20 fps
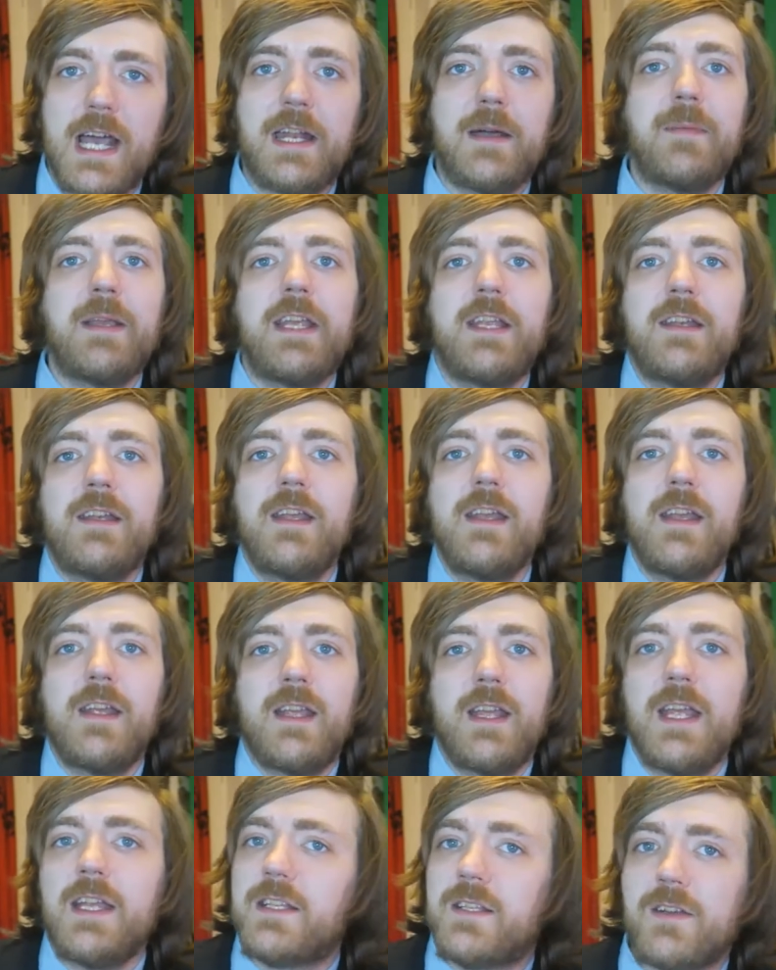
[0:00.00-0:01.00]
And I mean,
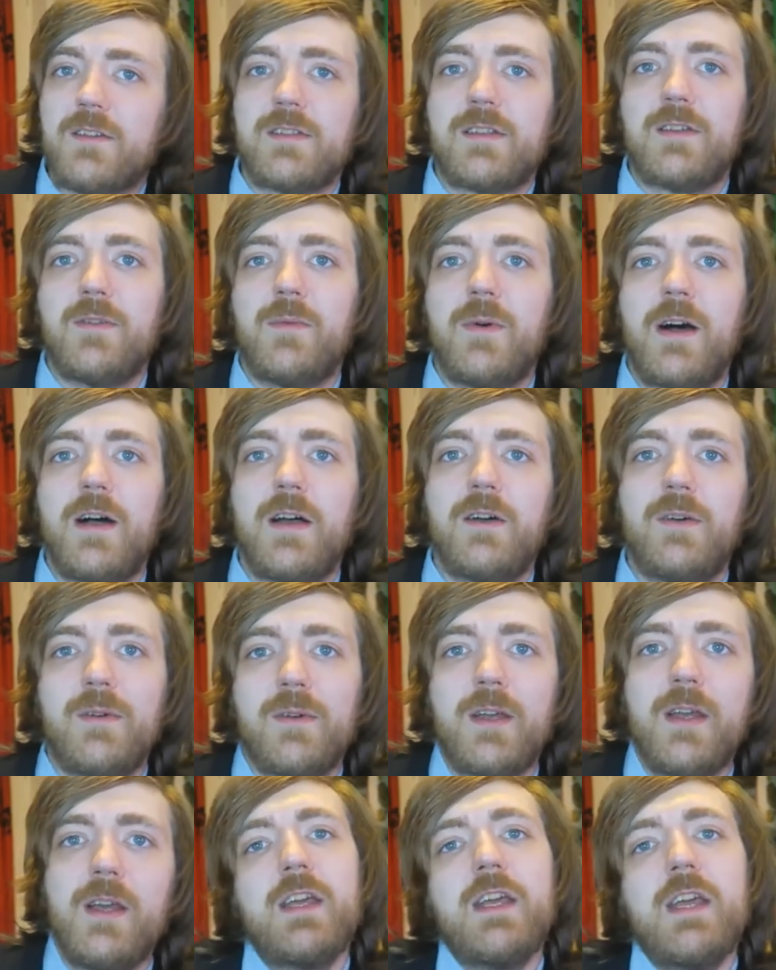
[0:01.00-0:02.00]
it's Oscar Wilde.